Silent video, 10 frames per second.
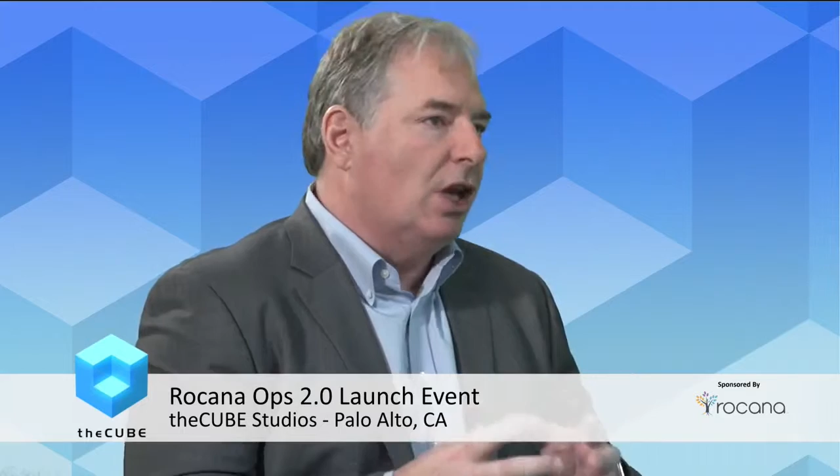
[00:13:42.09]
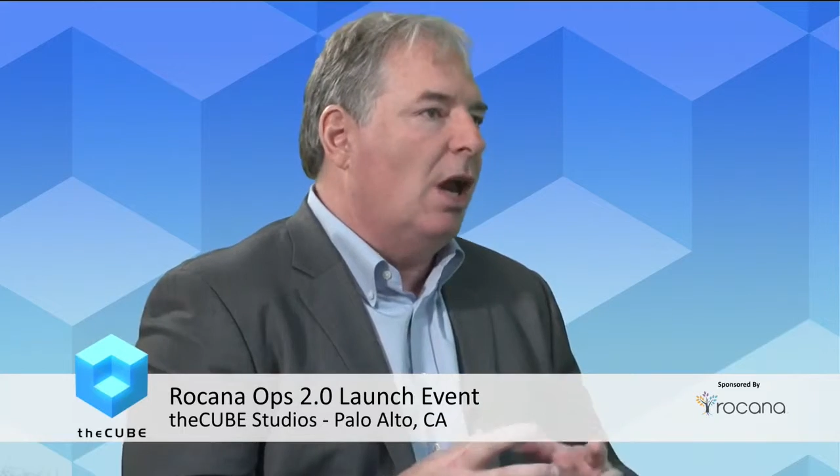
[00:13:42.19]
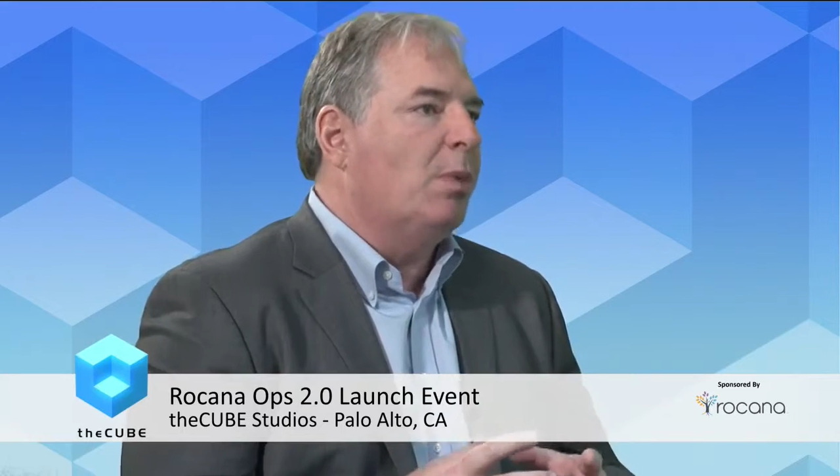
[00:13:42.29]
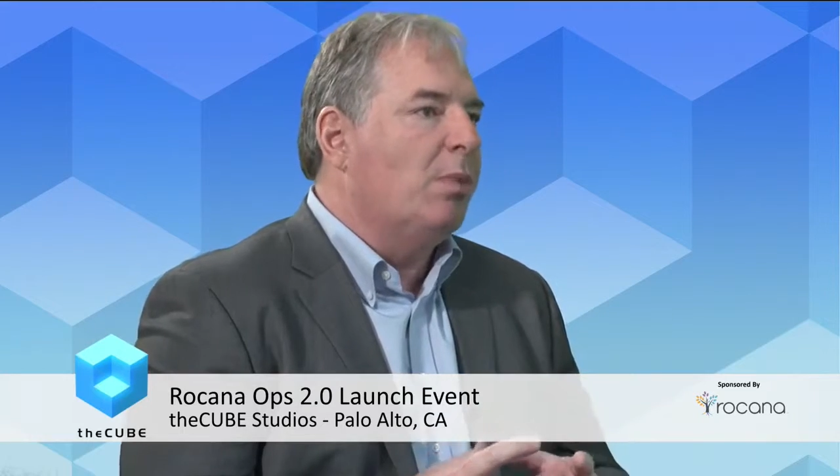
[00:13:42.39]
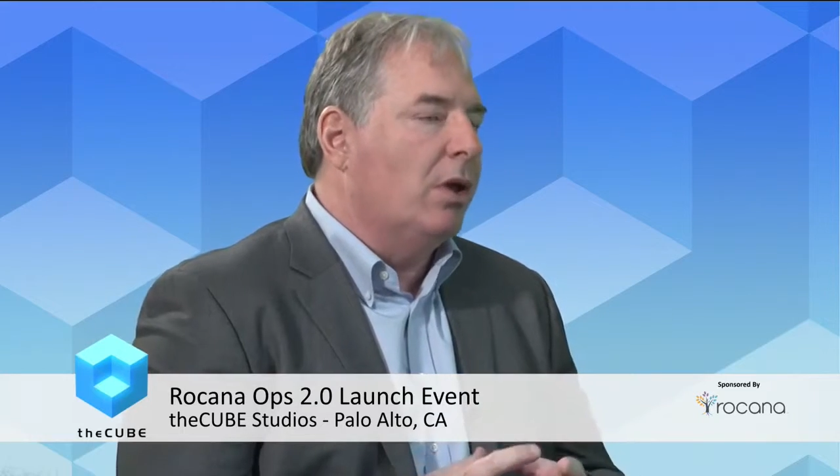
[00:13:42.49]

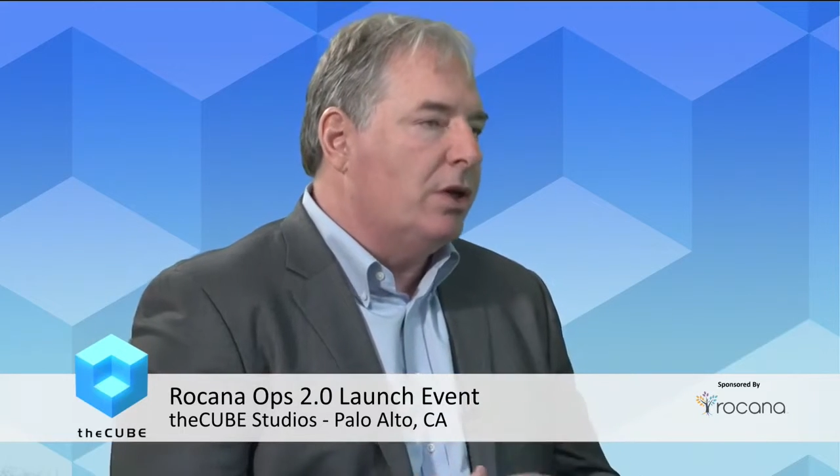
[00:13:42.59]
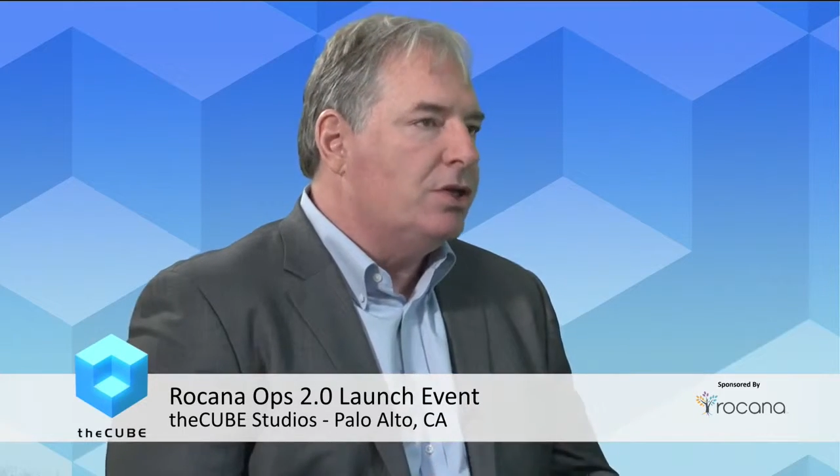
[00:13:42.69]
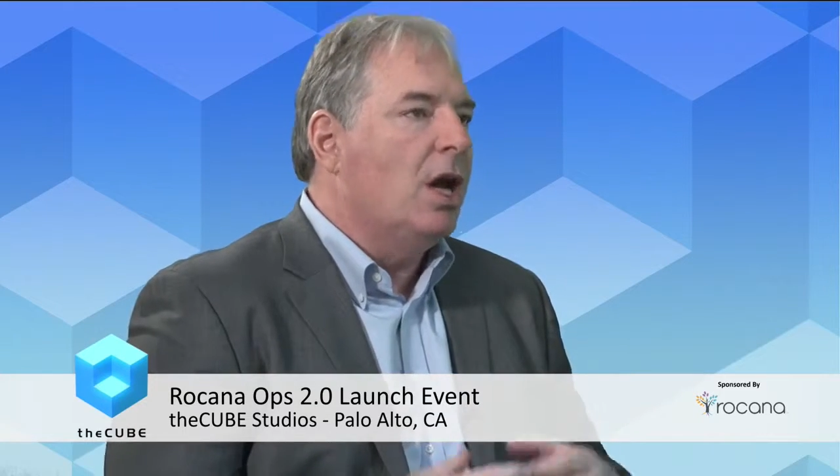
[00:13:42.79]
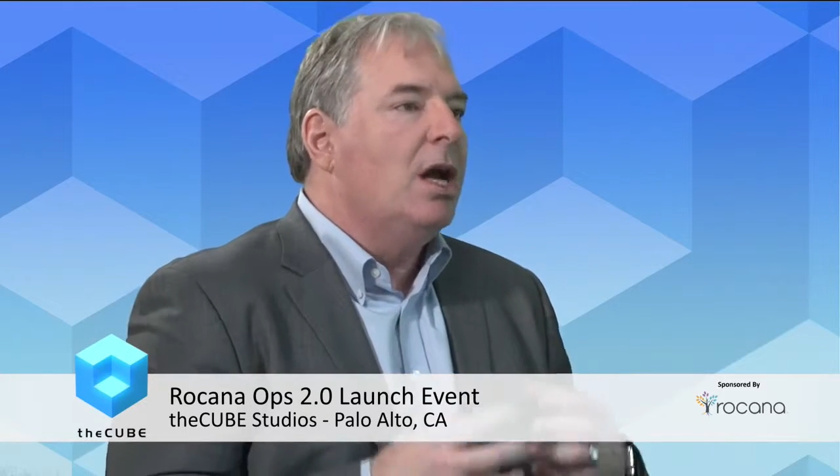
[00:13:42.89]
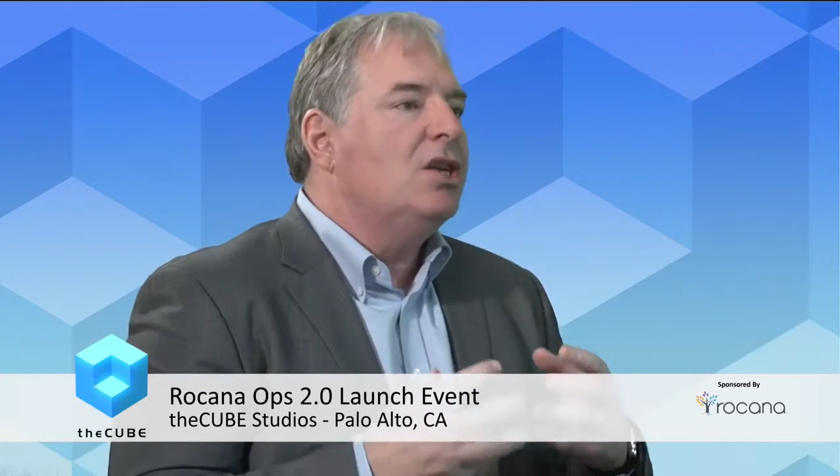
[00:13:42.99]
capabilities
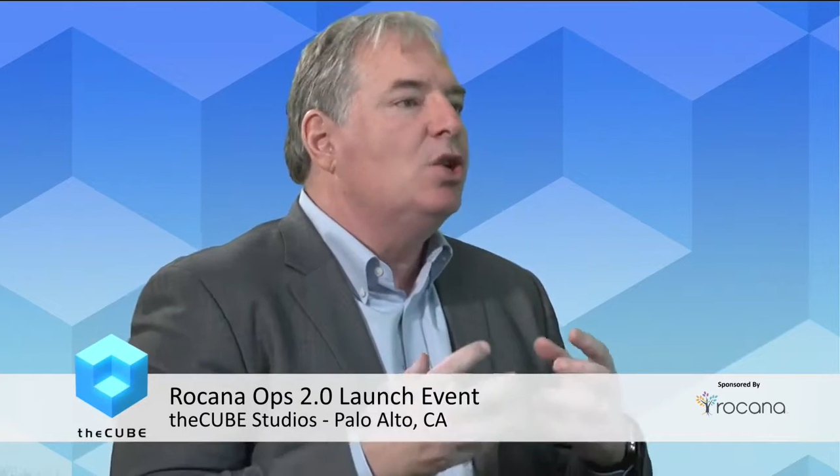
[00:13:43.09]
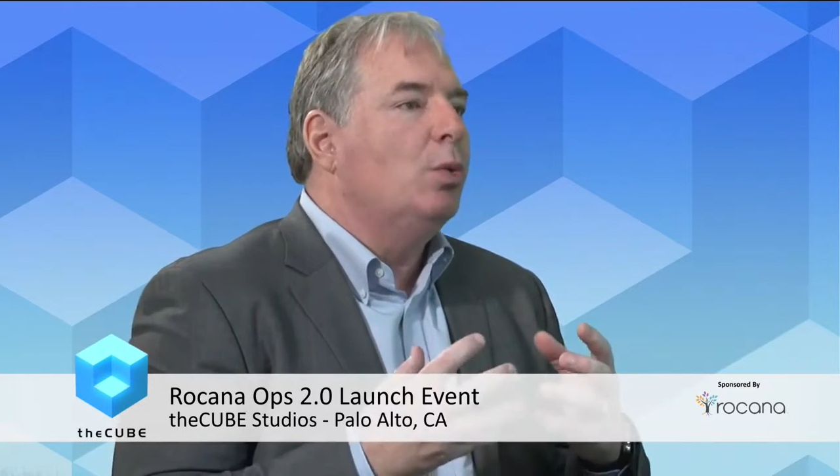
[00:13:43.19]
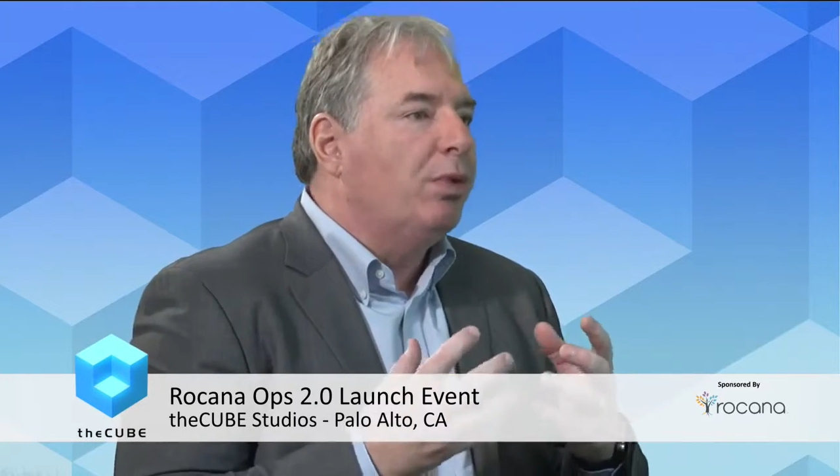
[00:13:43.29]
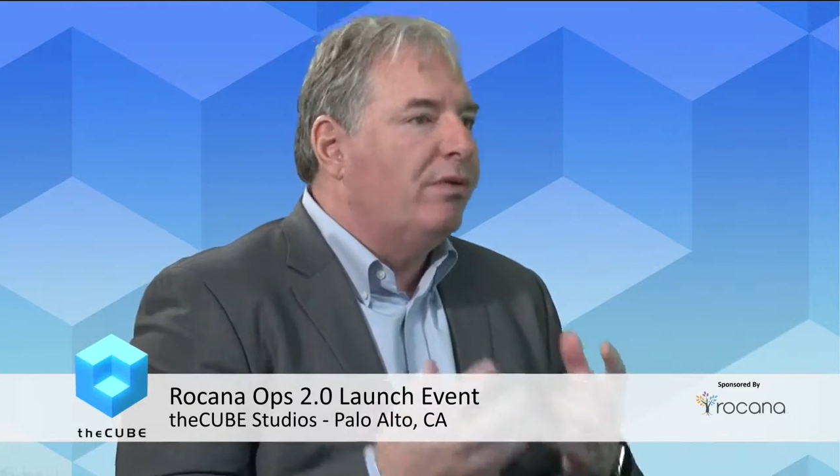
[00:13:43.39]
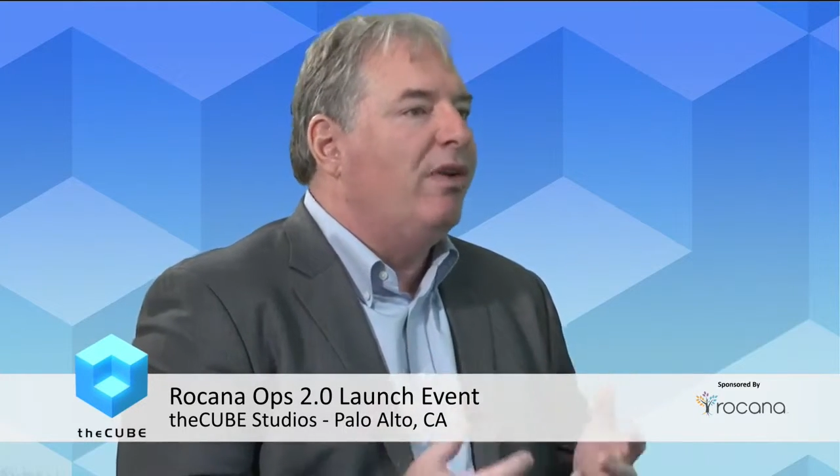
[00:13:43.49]
to
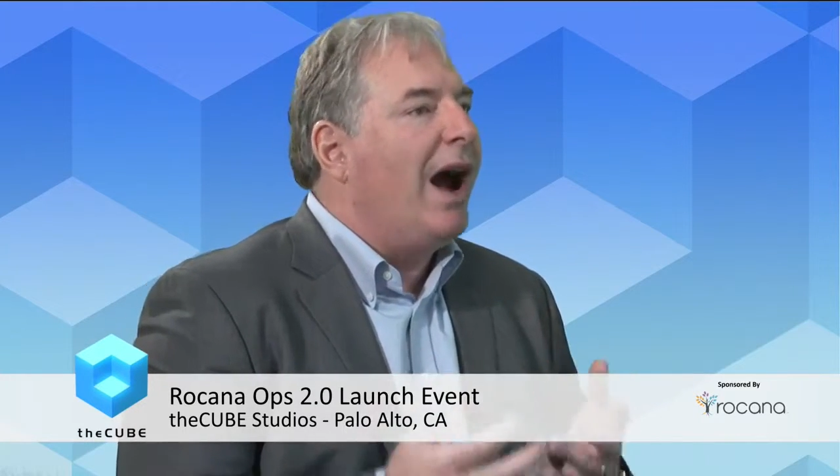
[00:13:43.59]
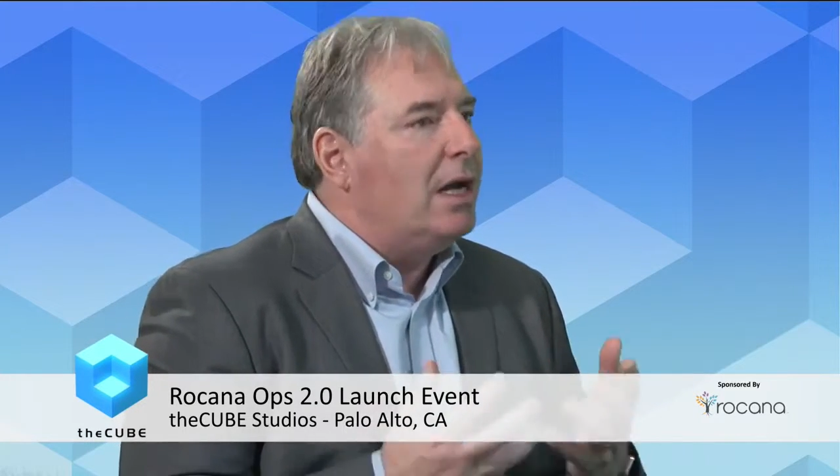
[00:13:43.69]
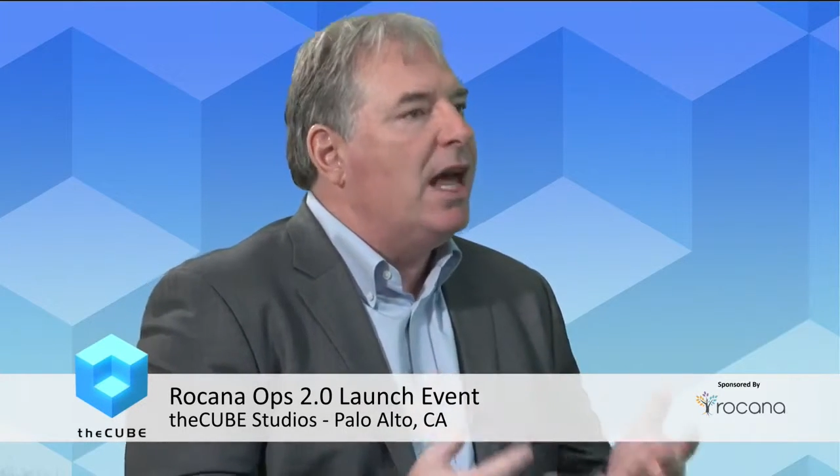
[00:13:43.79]
provide that